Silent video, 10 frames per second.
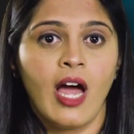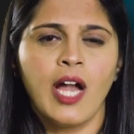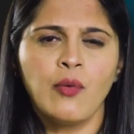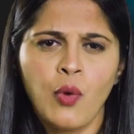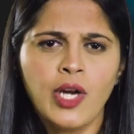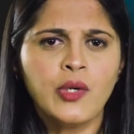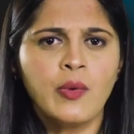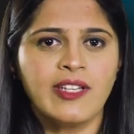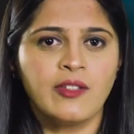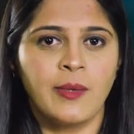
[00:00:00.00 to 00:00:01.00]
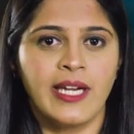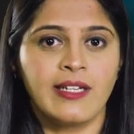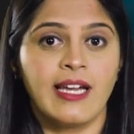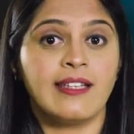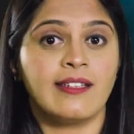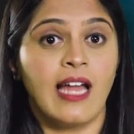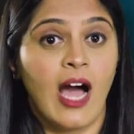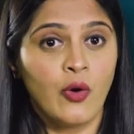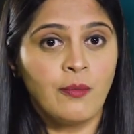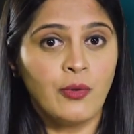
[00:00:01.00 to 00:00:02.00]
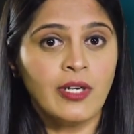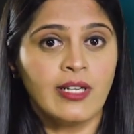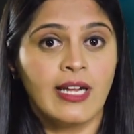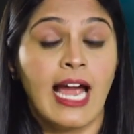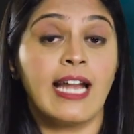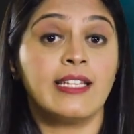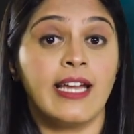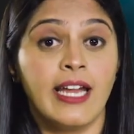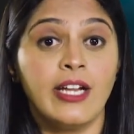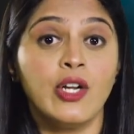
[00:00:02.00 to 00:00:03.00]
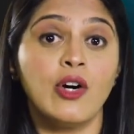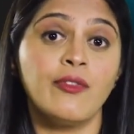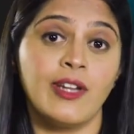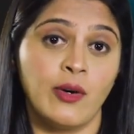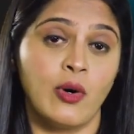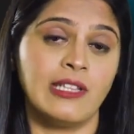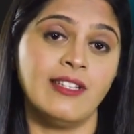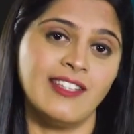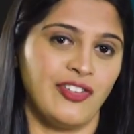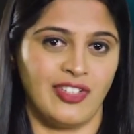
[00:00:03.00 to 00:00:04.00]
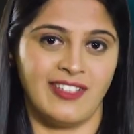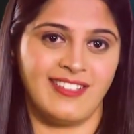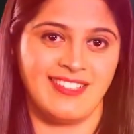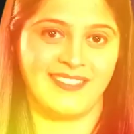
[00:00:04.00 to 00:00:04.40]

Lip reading: and what to expect as an output at the end of all the sessions.